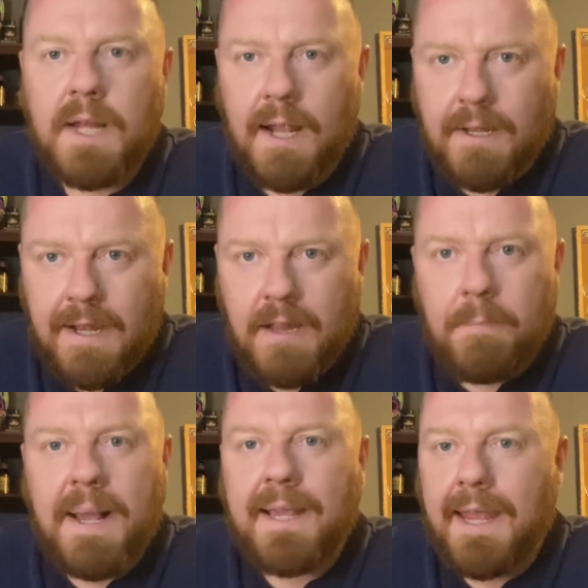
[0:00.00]
And then at the
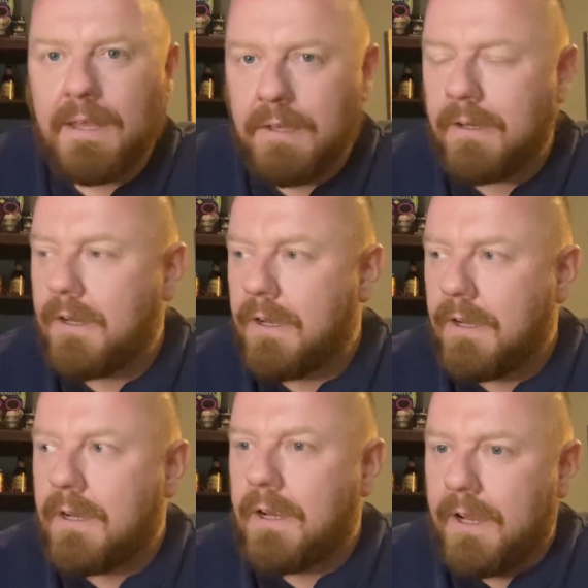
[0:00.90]
back end,
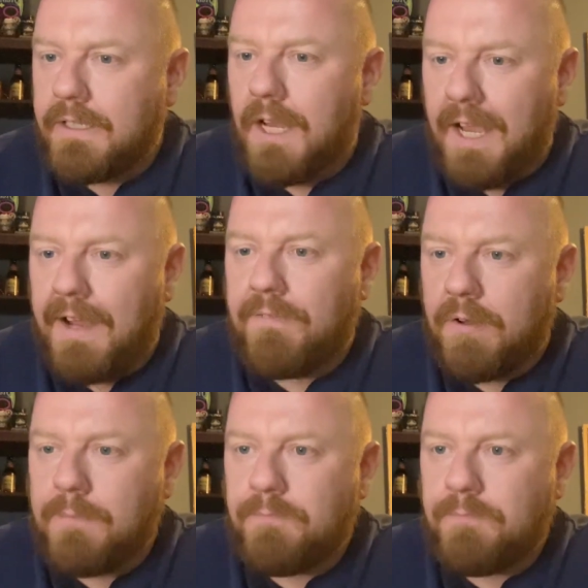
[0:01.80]
you're left